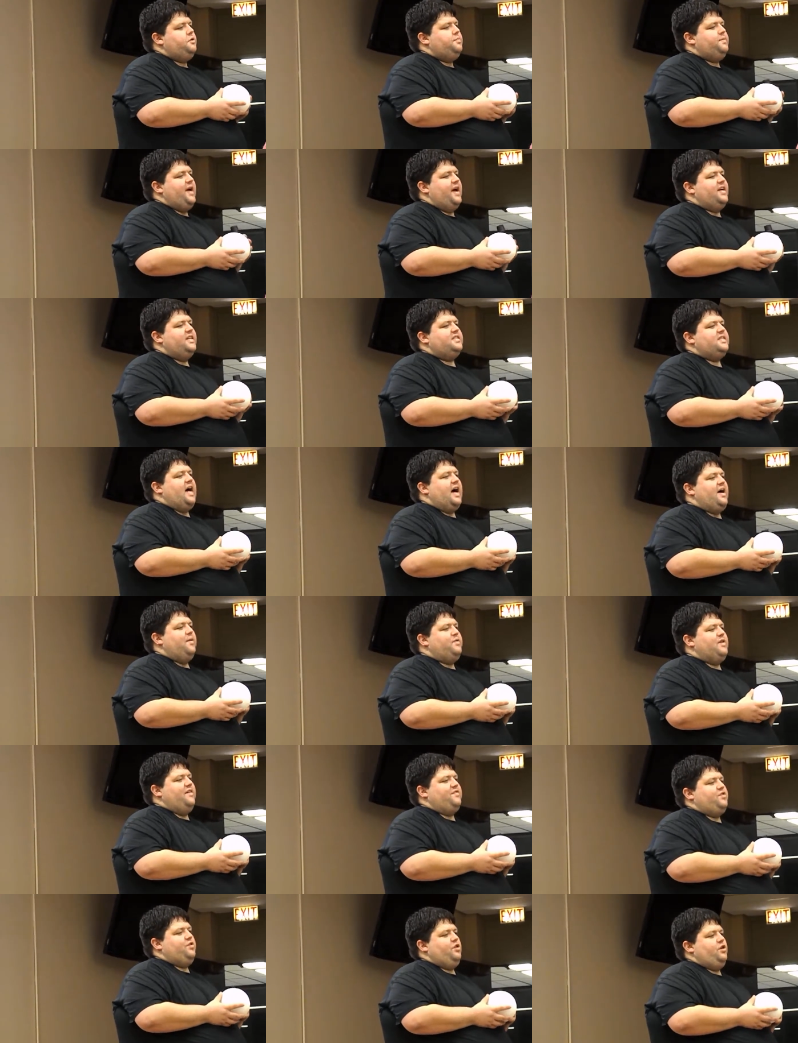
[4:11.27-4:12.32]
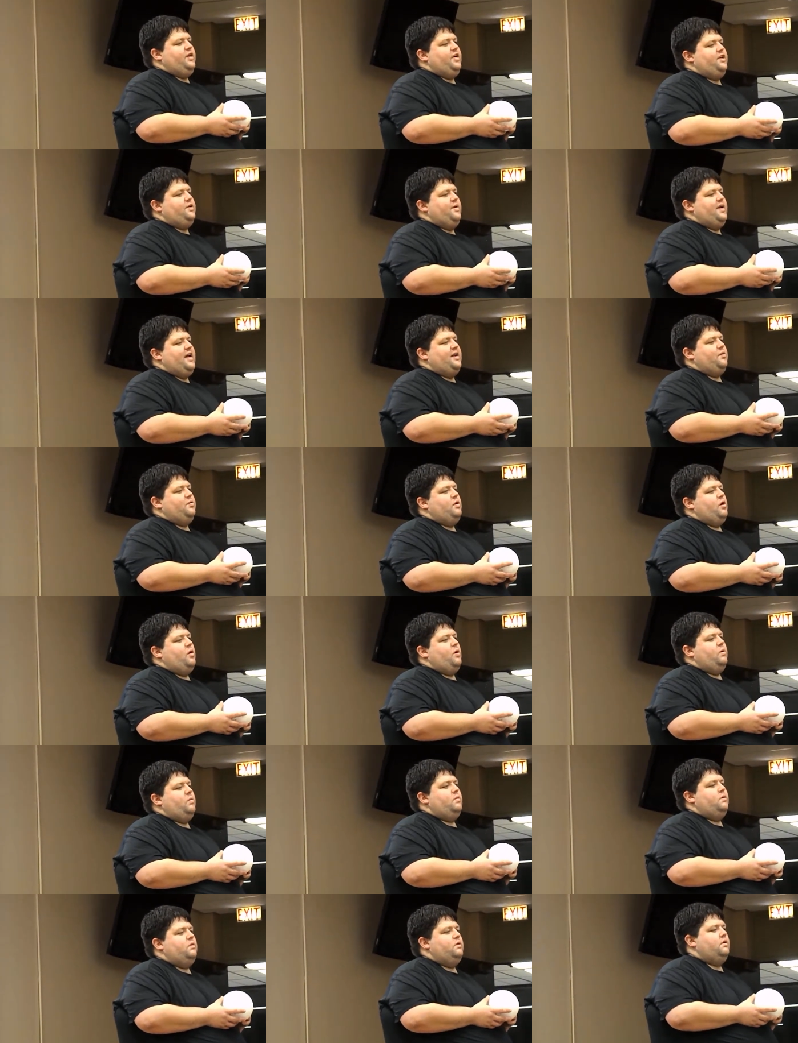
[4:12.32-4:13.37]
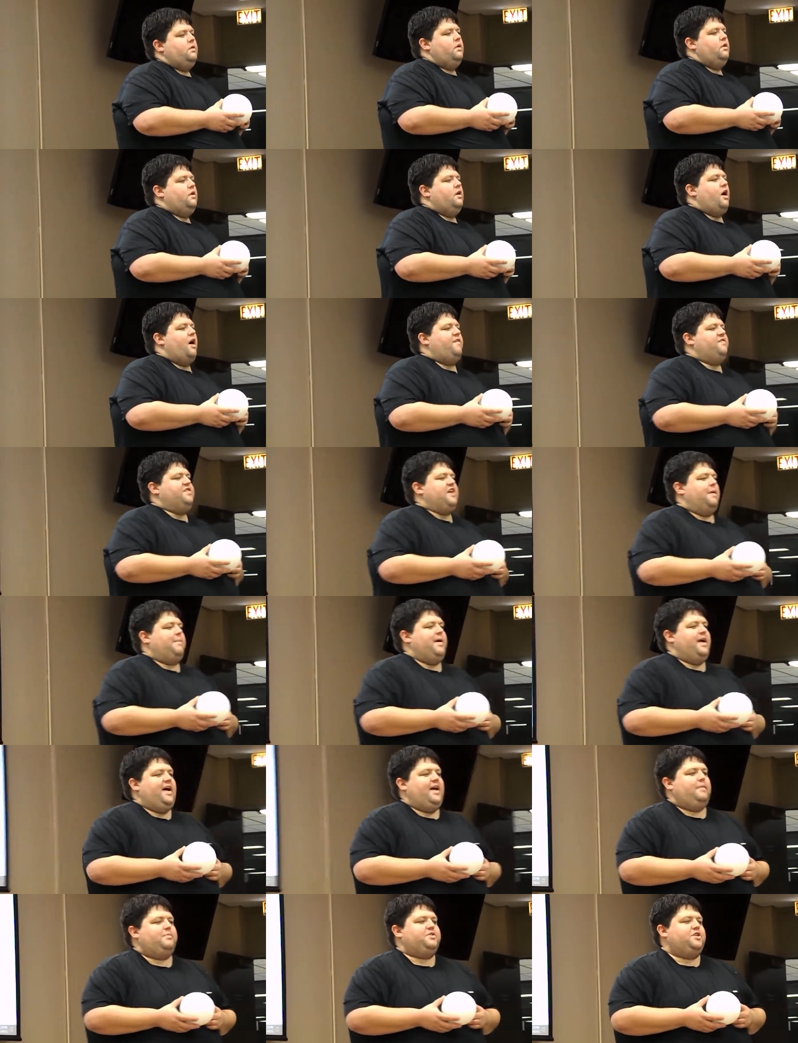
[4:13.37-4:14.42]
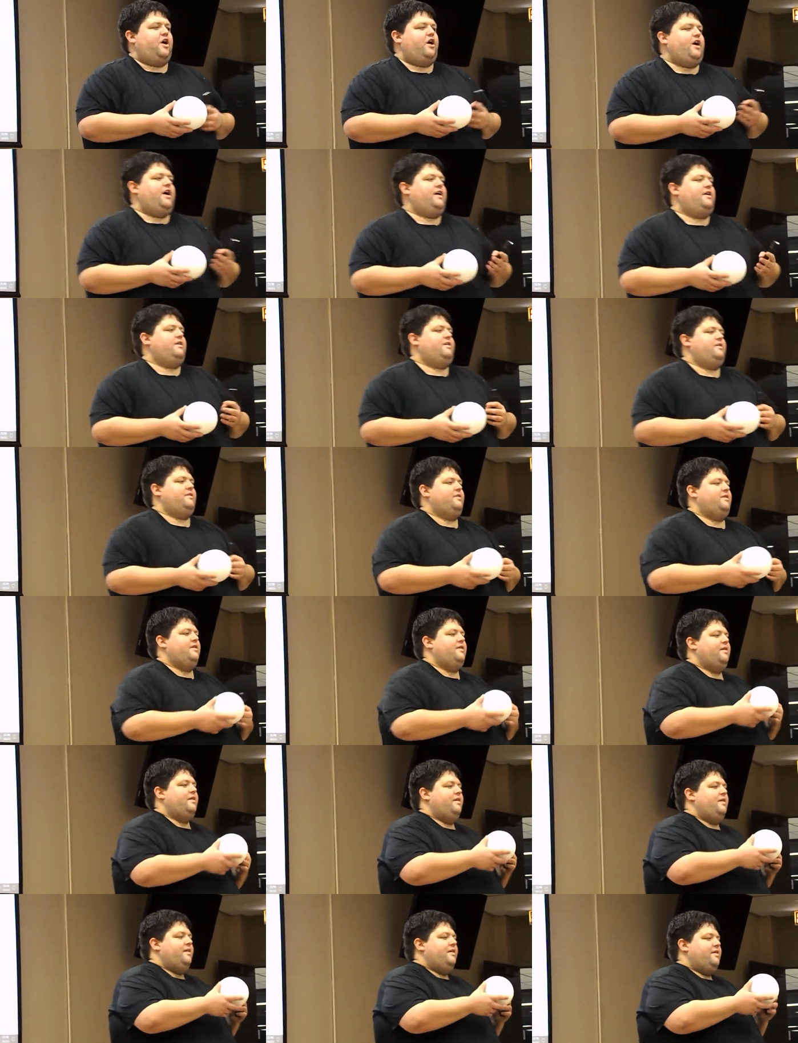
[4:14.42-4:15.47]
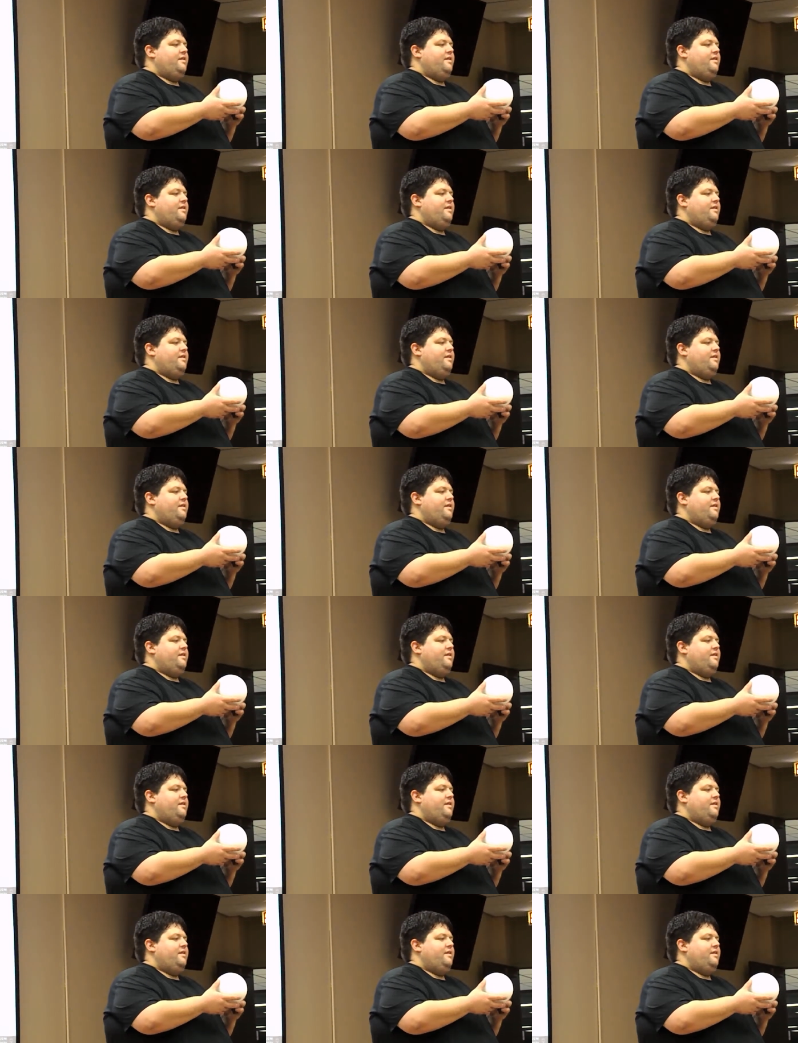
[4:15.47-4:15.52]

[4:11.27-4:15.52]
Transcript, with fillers: To be honest, I would have to look into it. I don't know. Off the top of my head, I'm sorry. No.